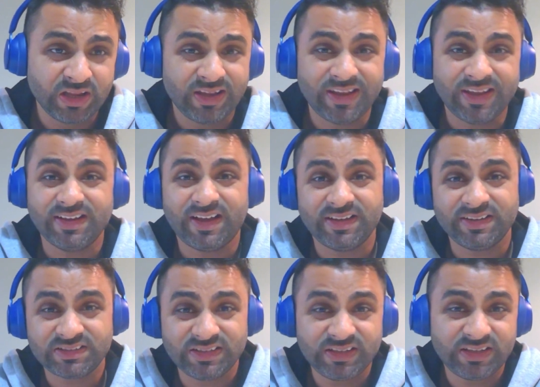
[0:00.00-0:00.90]
And
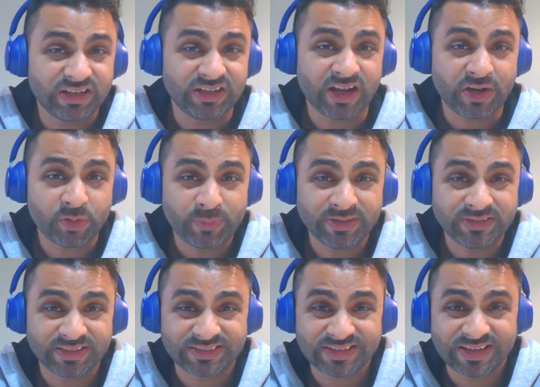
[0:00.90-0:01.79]
honestly, a lot of my
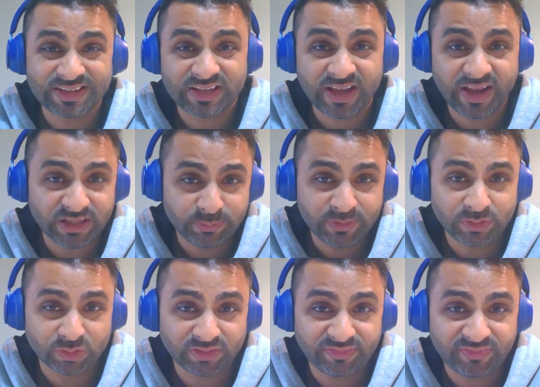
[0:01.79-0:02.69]
success has been
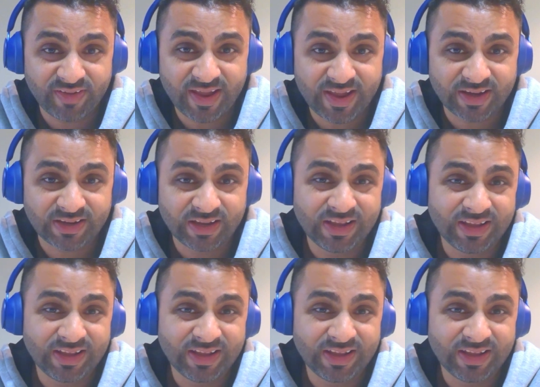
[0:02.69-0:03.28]
to the fact